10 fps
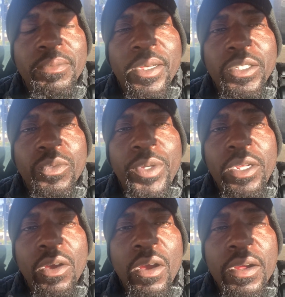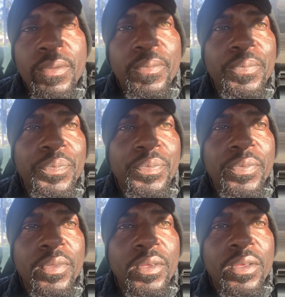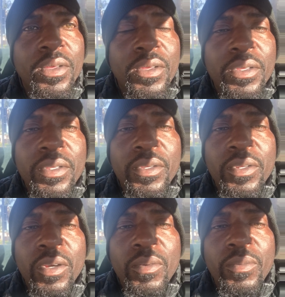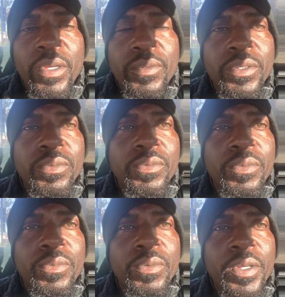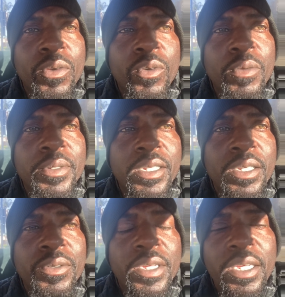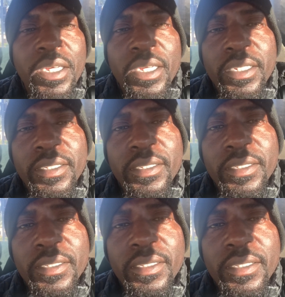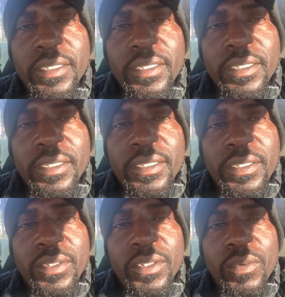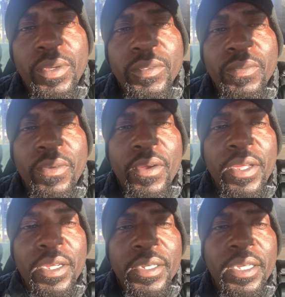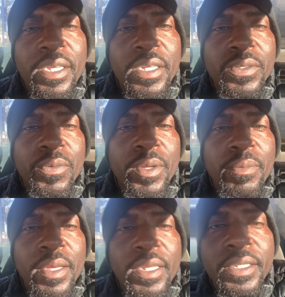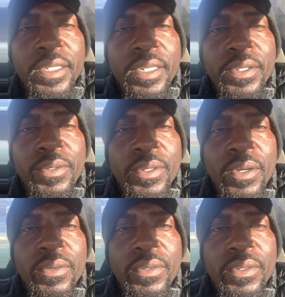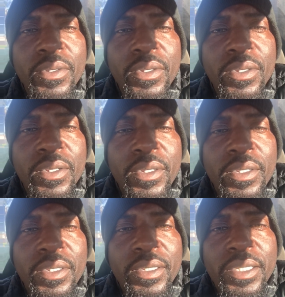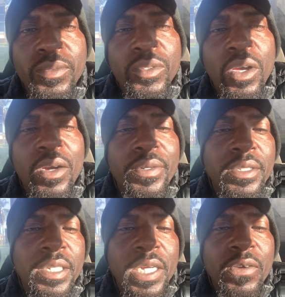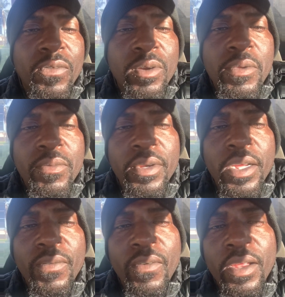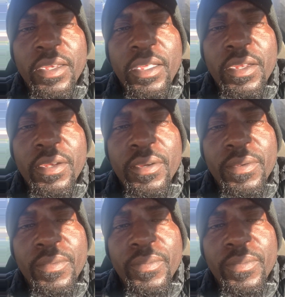sweetheart, you know, when we grew up as little kids. You know, we was very young kids when we met each other, you know. She was always there for me whenever I needed her.